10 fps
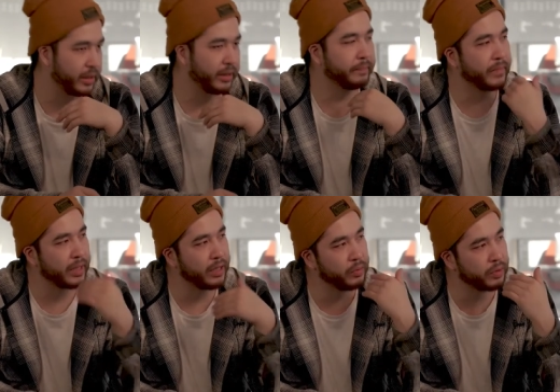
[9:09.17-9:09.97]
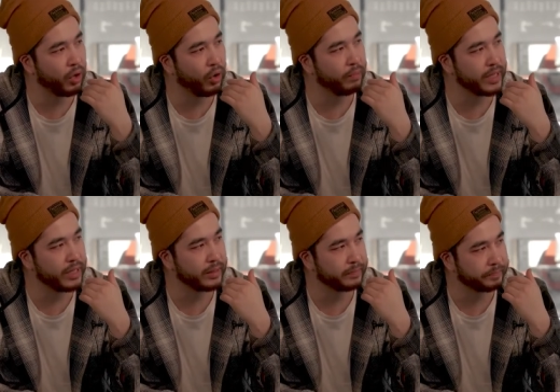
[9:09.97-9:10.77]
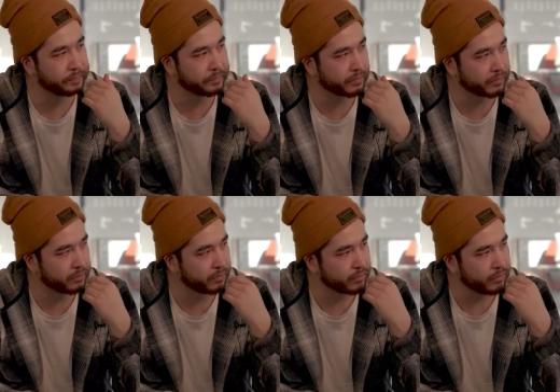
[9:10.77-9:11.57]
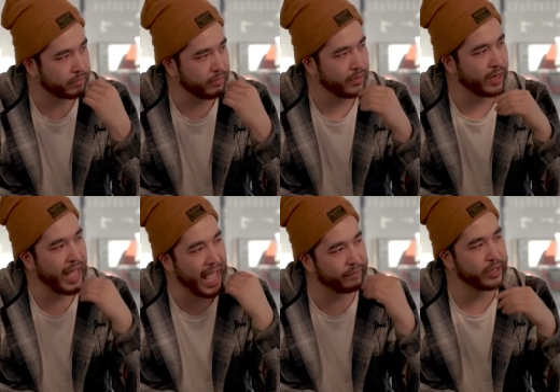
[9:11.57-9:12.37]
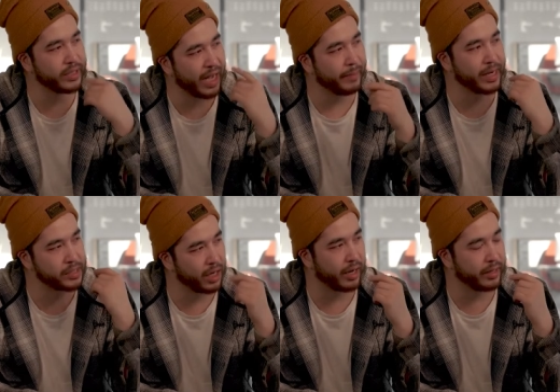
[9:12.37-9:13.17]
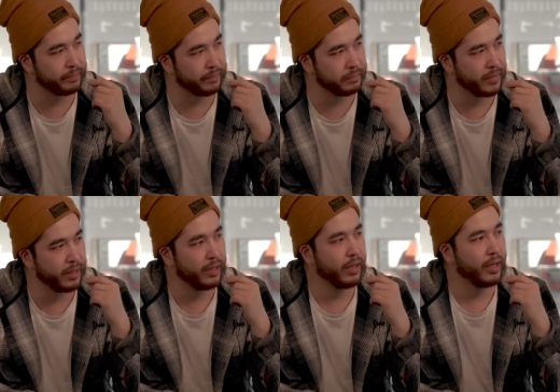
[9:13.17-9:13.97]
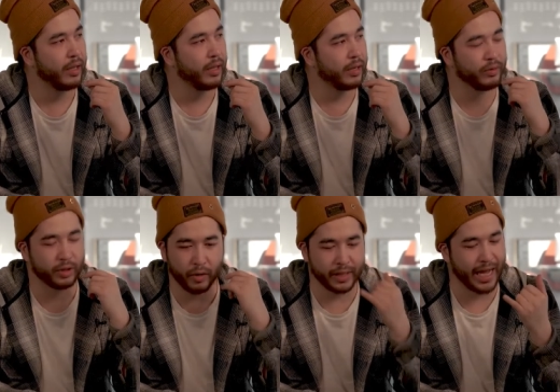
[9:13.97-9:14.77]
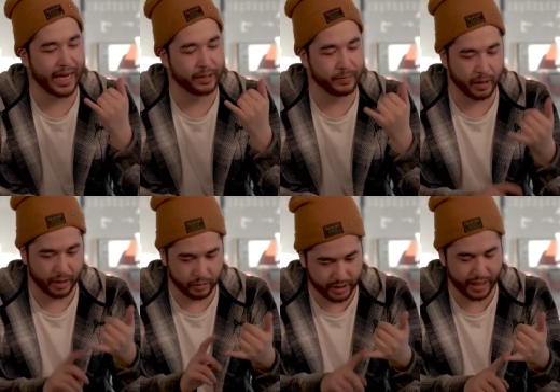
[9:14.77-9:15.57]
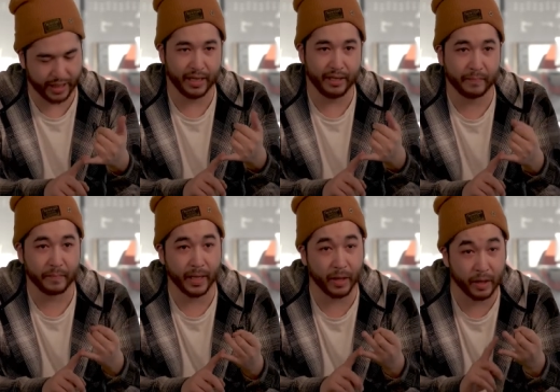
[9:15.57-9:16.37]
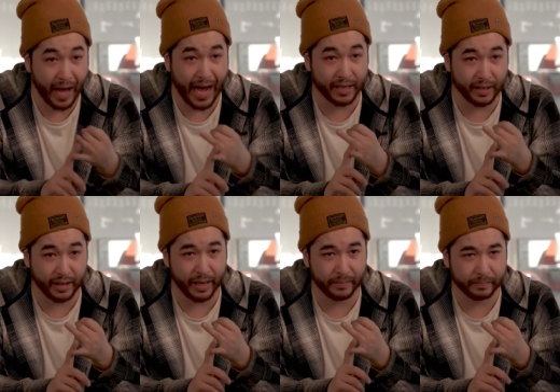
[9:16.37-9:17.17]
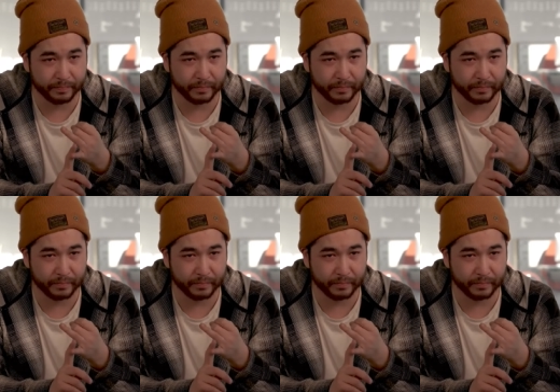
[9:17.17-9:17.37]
he he told me every time I saw him he would always ask me, Are you singing and are you acting yet?